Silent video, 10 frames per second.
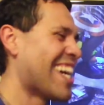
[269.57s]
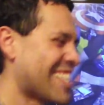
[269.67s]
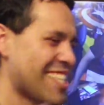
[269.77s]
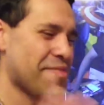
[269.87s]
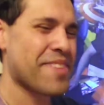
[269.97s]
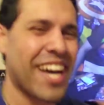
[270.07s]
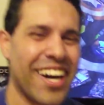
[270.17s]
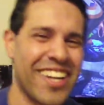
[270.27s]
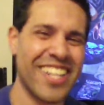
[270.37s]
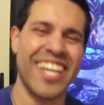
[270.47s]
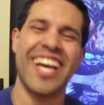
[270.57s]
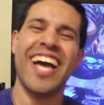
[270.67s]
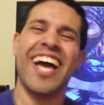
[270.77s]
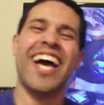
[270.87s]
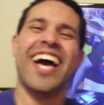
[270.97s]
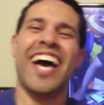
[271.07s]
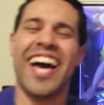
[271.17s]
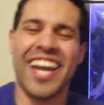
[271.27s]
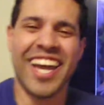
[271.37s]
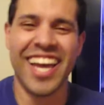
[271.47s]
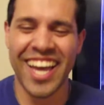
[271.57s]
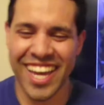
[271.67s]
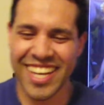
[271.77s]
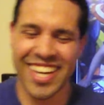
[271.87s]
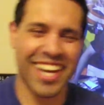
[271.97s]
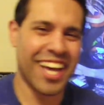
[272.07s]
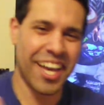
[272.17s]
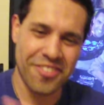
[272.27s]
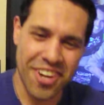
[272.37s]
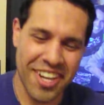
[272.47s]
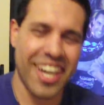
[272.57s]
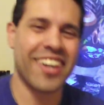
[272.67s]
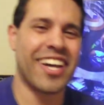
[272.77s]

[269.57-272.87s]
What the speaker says: I step out, and I walk out.